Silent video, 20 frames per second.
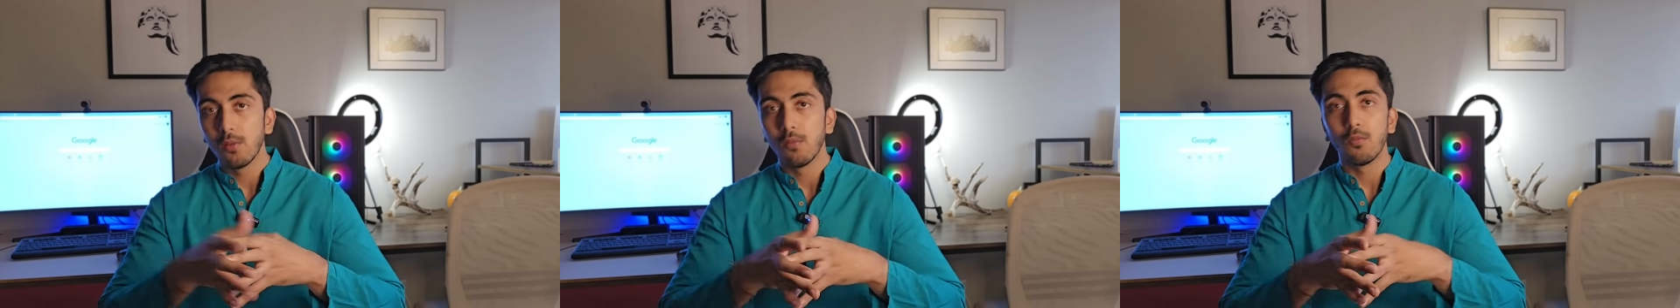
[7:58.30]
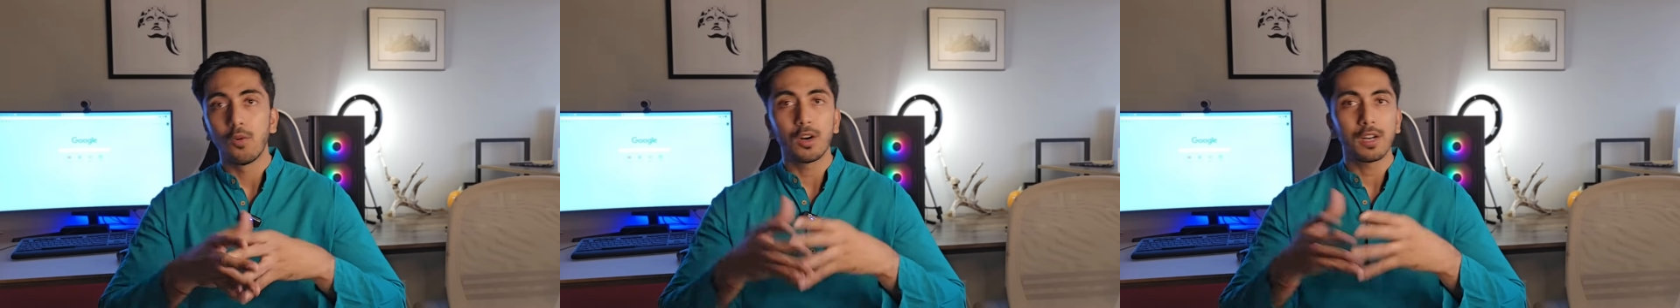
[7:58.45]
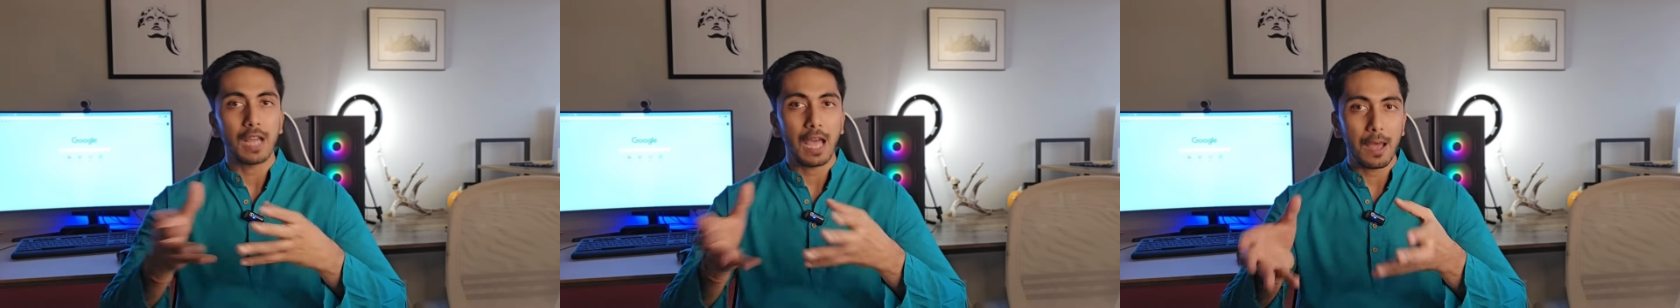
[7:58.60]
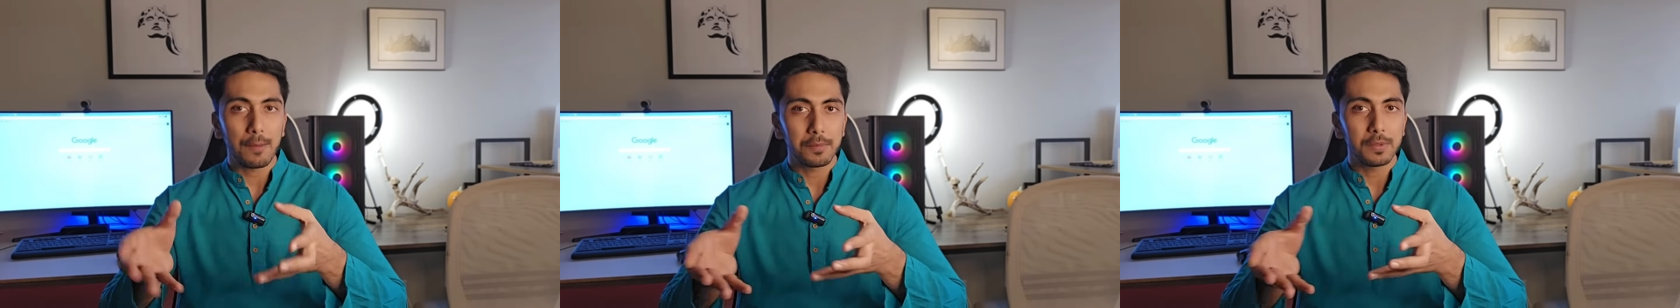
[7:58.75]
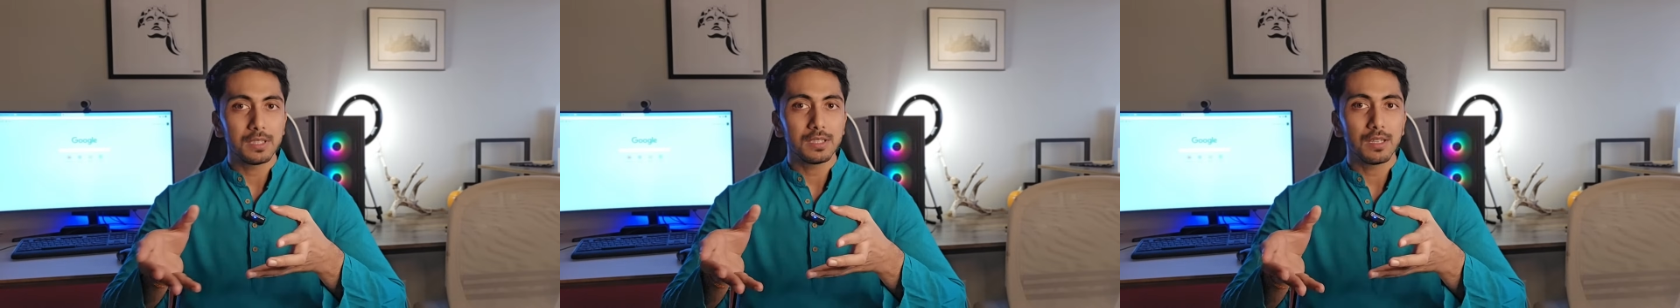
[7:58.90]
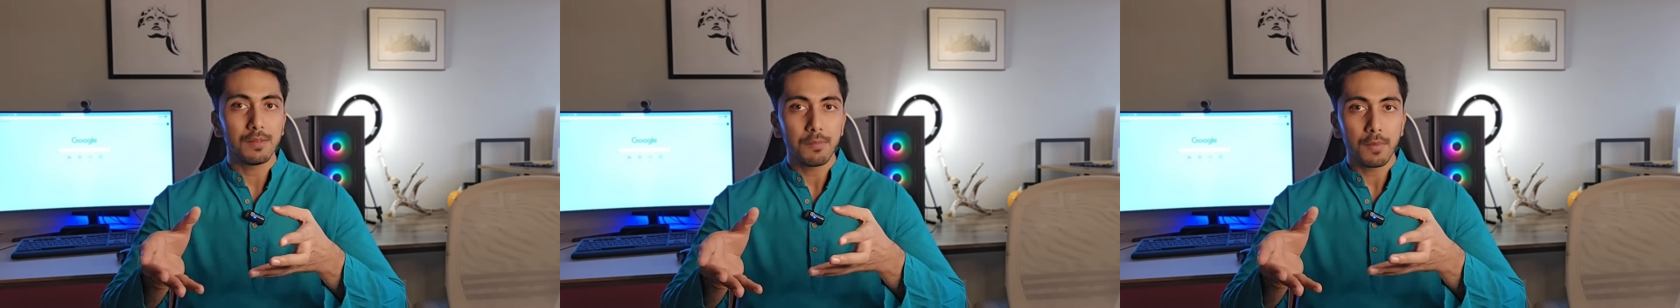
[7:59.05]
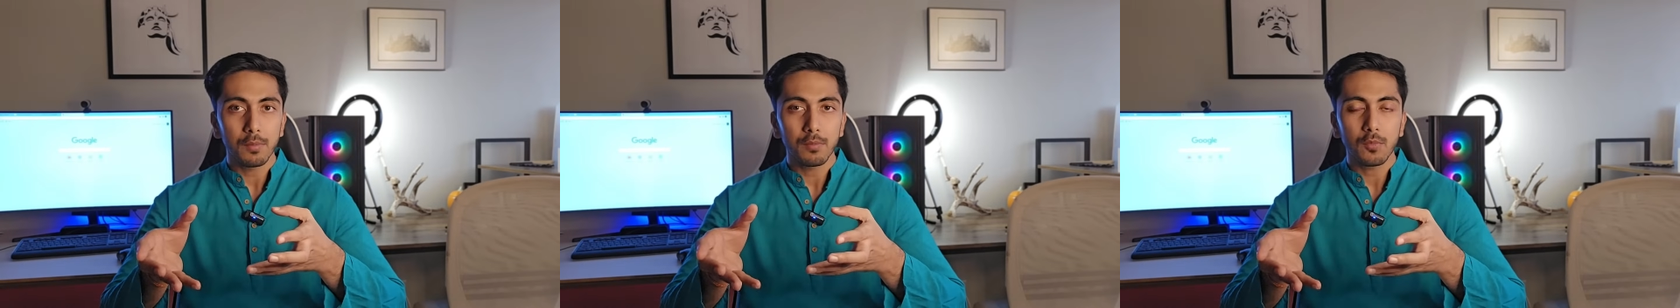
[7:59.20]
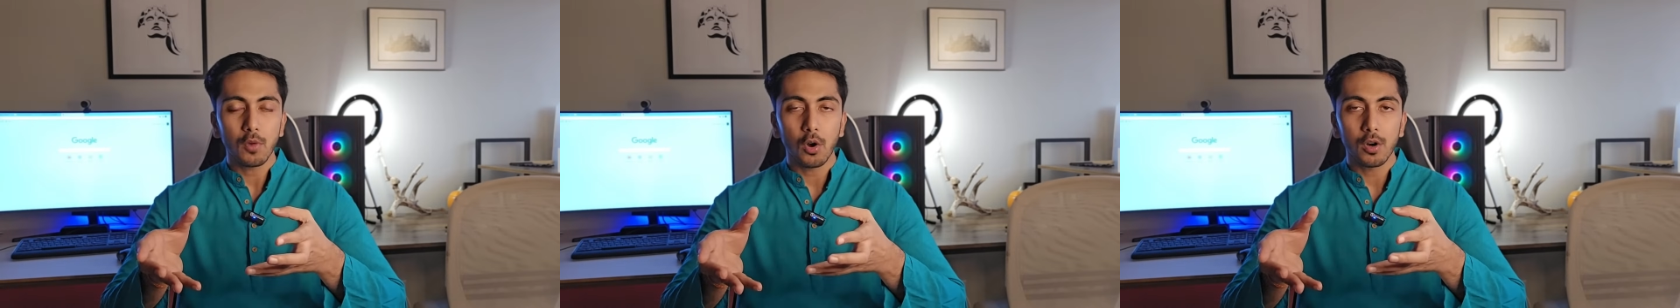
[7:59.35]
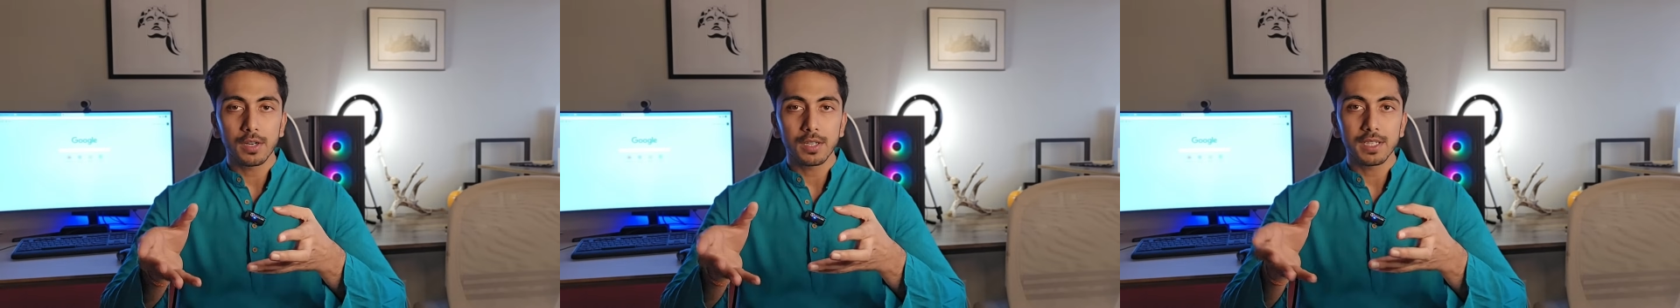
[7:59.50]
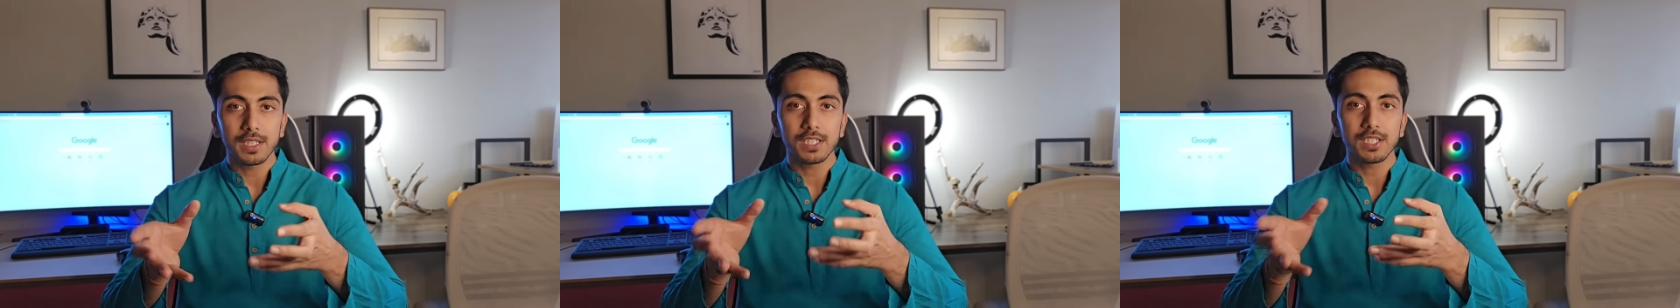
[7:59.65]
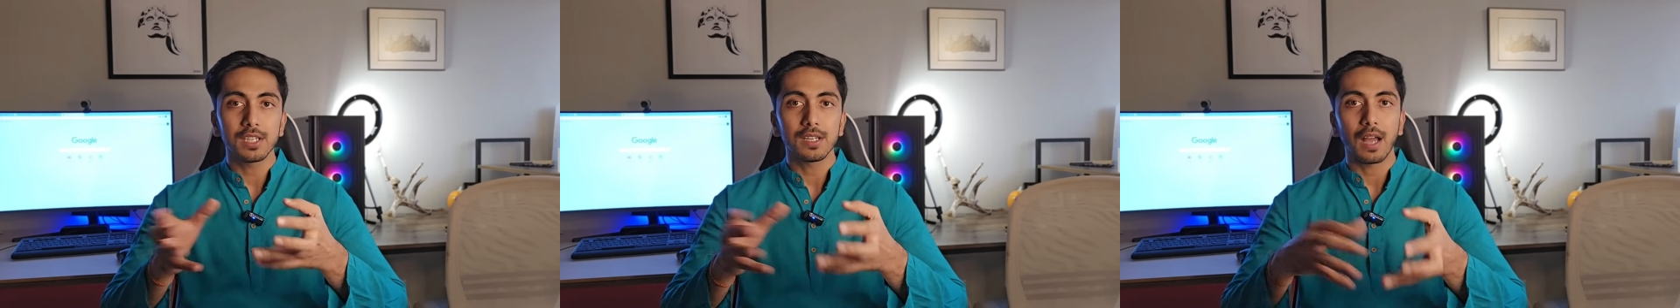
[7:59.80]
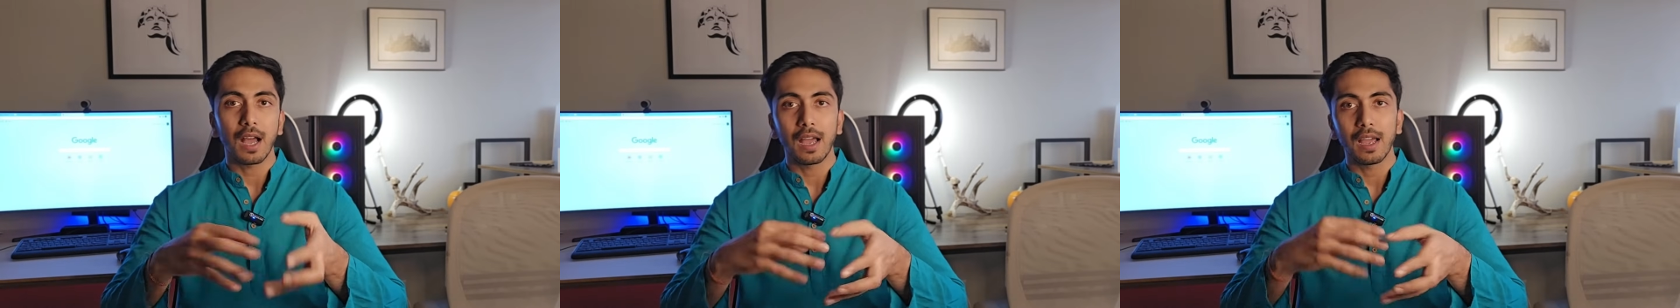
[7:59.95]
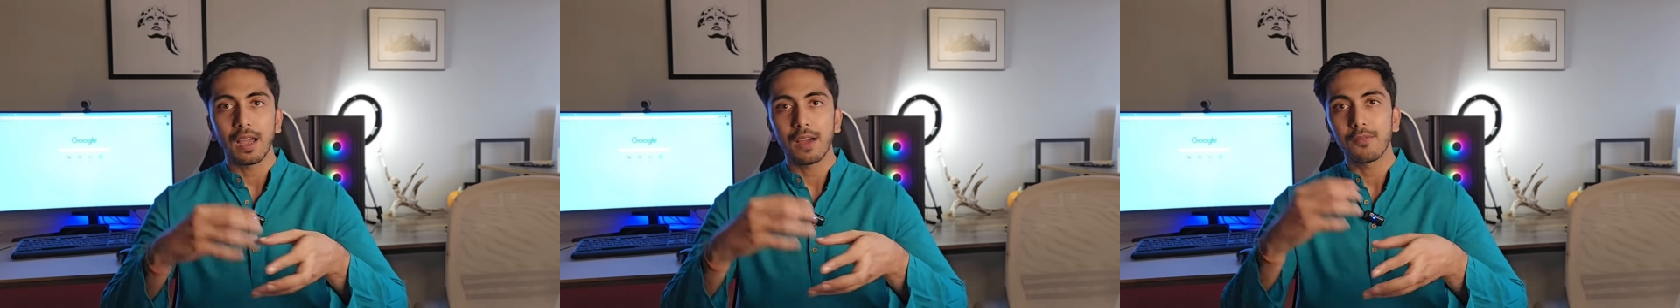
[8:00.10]
what happens in BIM coordination.
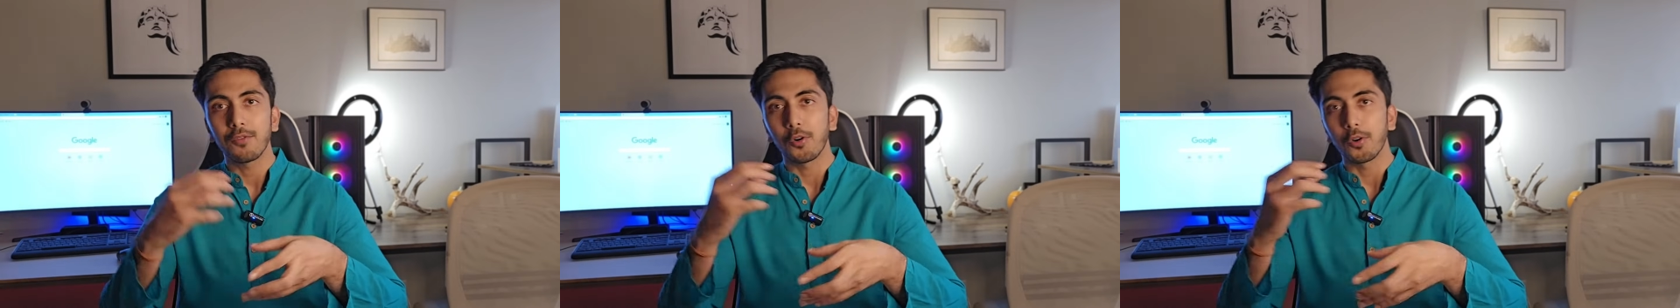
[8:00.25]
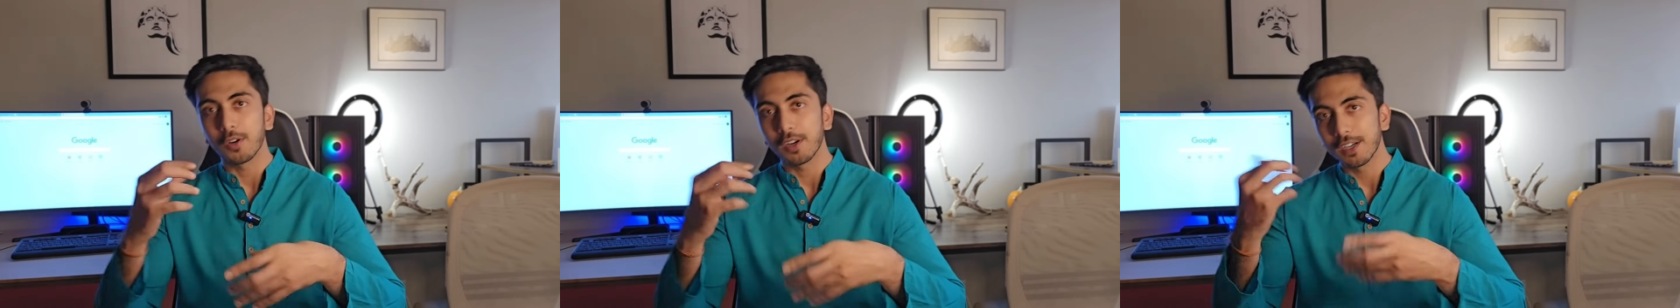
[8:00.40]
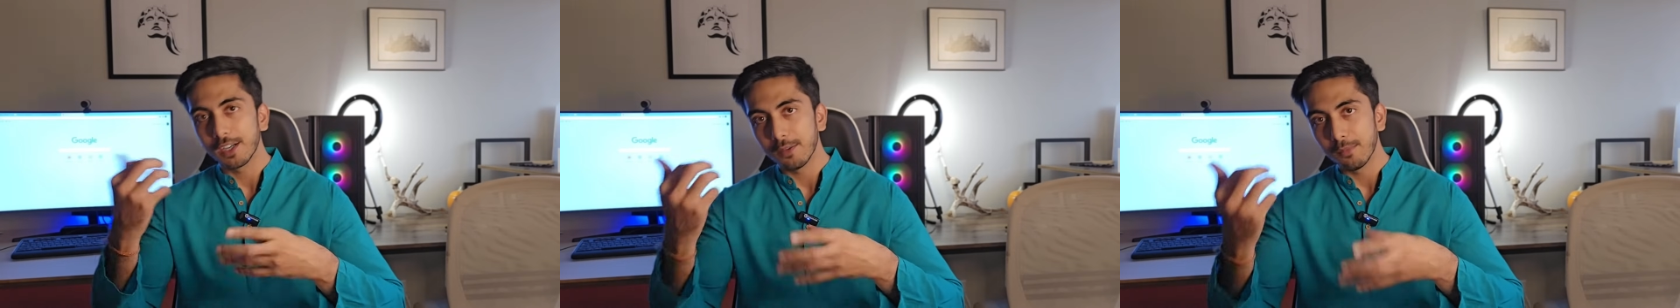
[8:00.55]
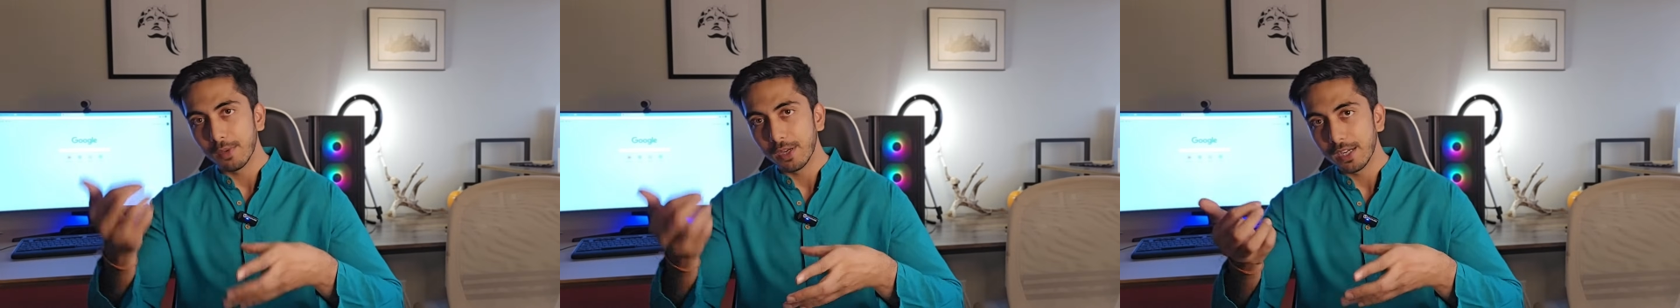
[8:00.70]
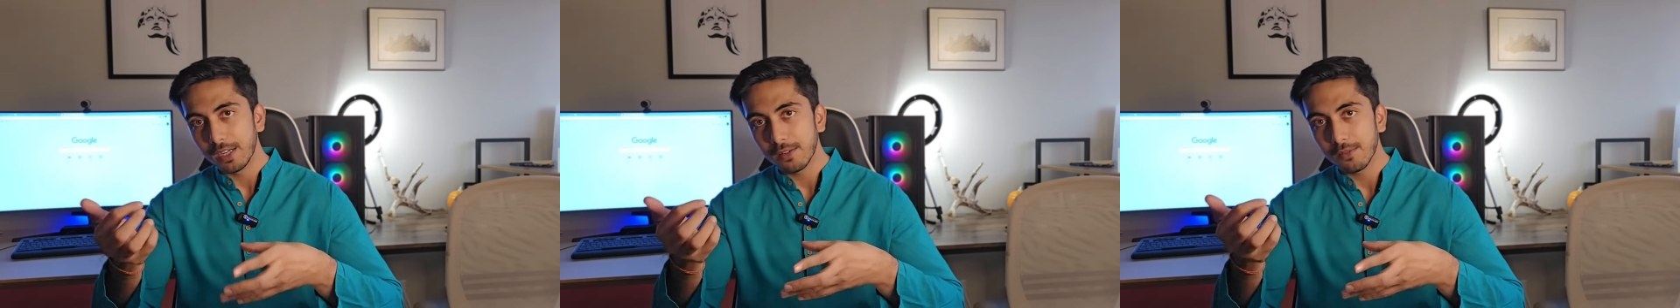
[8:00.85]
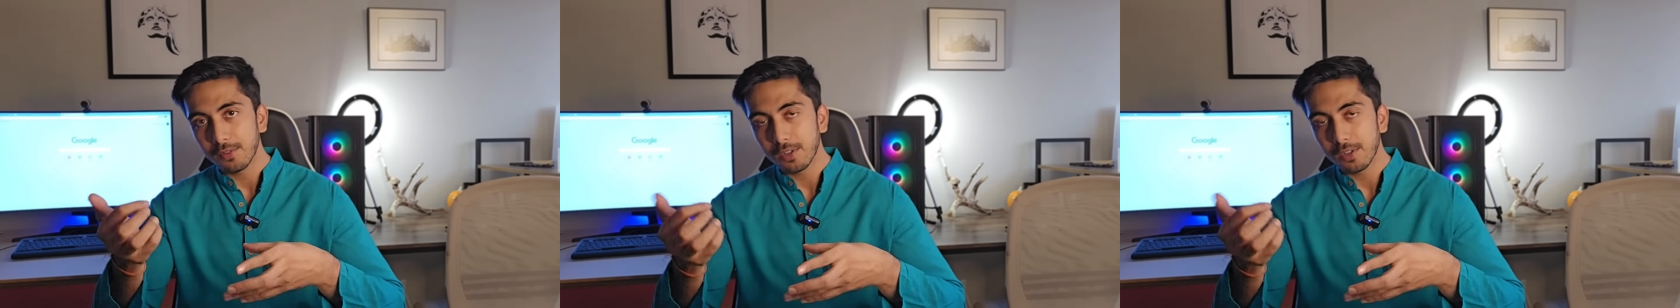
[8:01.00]
I have already made a